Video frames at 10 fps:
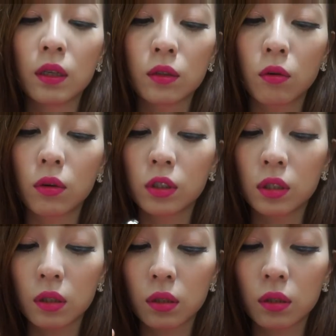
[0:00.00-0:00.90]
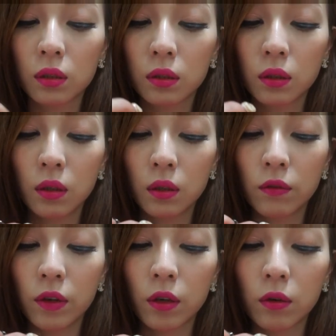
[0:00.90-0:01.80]
It's gorgeous.
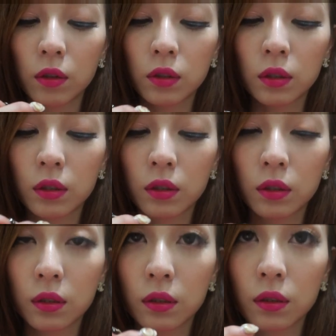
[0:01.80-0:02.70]
Very gorgeous.